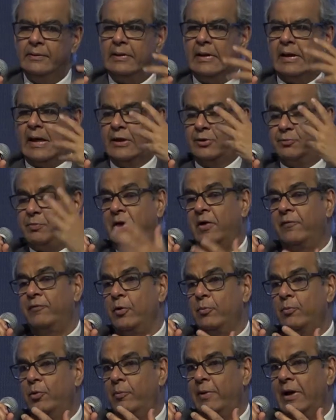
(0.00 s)
as part of
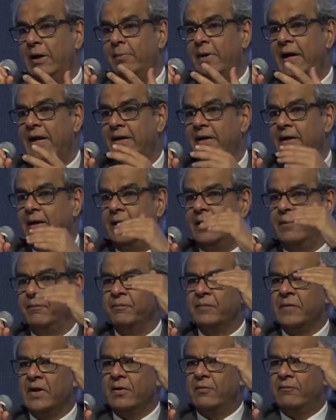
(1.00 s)
your mobile banking,
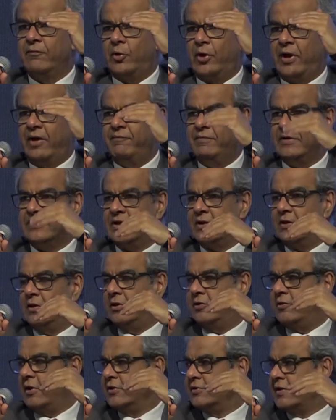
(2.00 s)
for every single
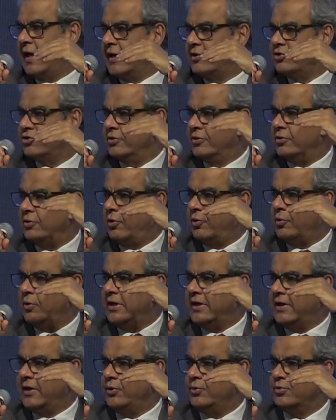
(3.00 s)
transaction, not
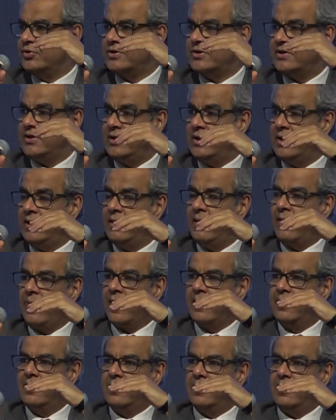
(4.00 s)
only can you see
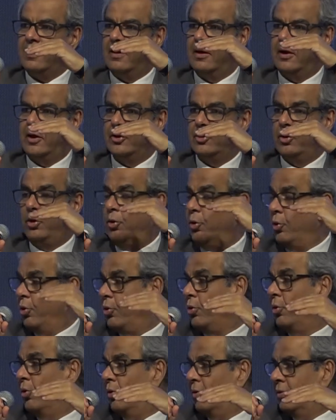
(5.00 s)
the
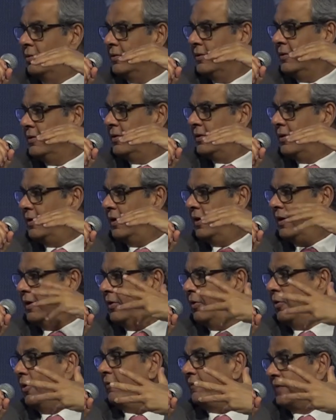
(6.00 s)
logo
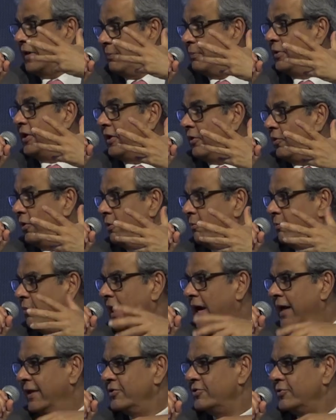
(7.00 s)
of that particular
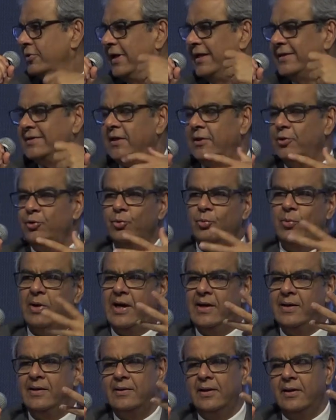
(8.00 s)
brand. So let's say you
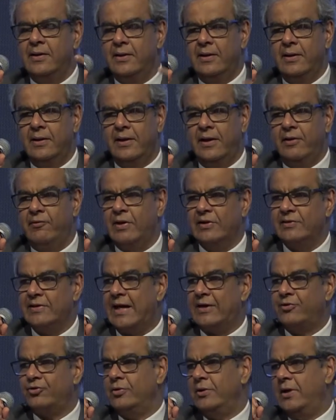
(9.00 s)
went and did a
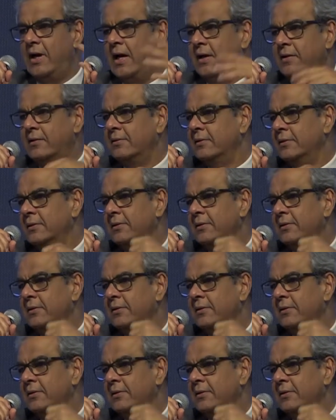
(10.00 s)
transaction at